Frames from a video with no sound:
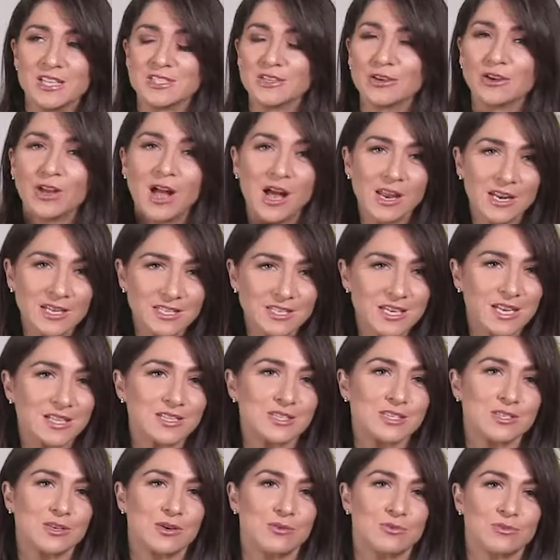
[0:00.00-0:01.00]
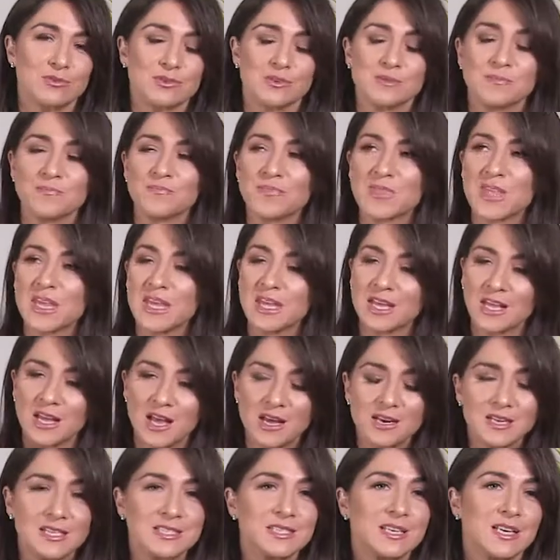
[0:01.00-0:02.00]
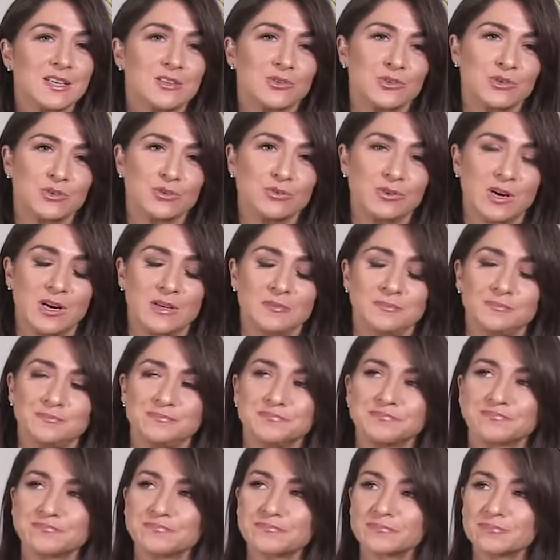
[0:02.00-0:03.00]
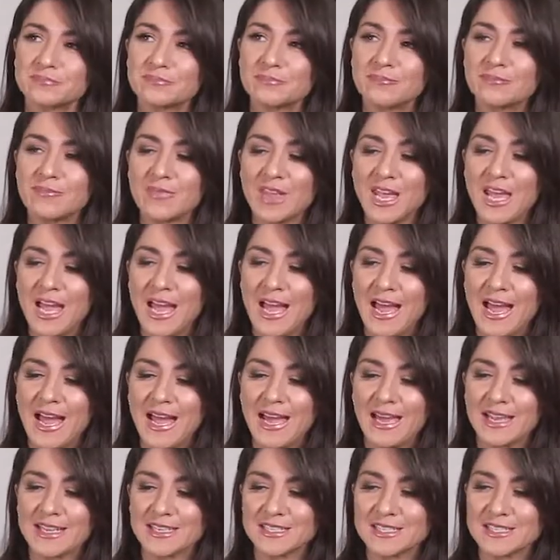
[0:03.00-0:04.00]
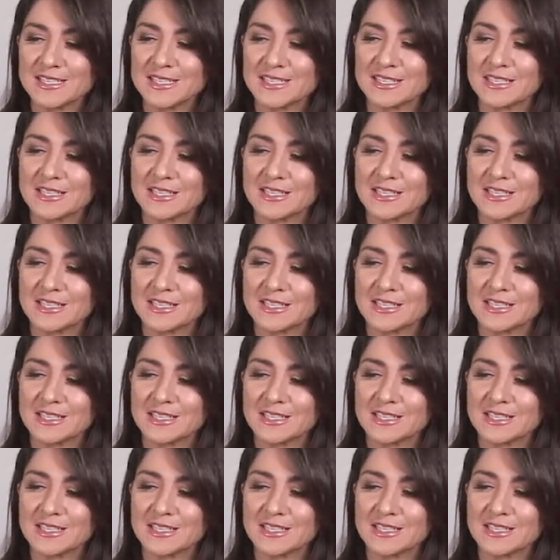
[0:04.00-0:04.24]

So cutting down salt, cutting down sugar, and